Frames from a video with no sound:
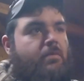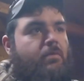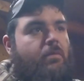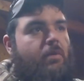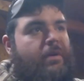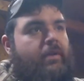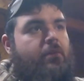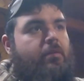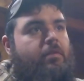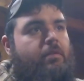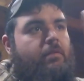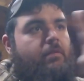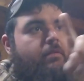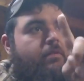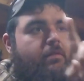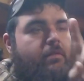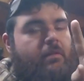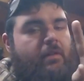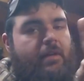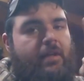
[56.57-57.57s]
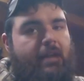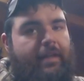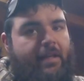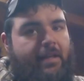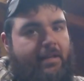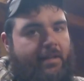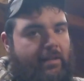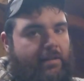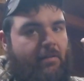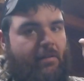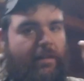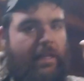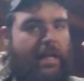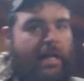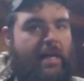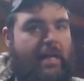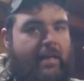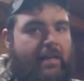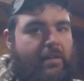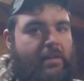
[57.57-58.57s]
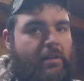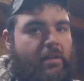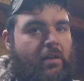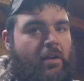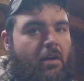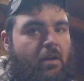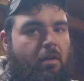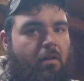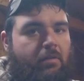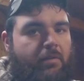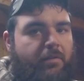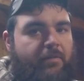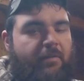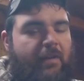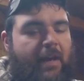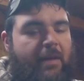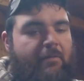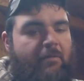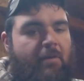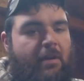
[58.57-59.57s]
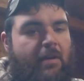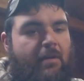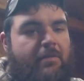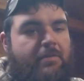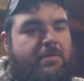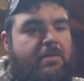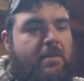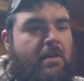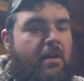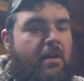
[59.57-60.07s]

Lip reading: 1, 2, 3, like an inner line on the frame rails.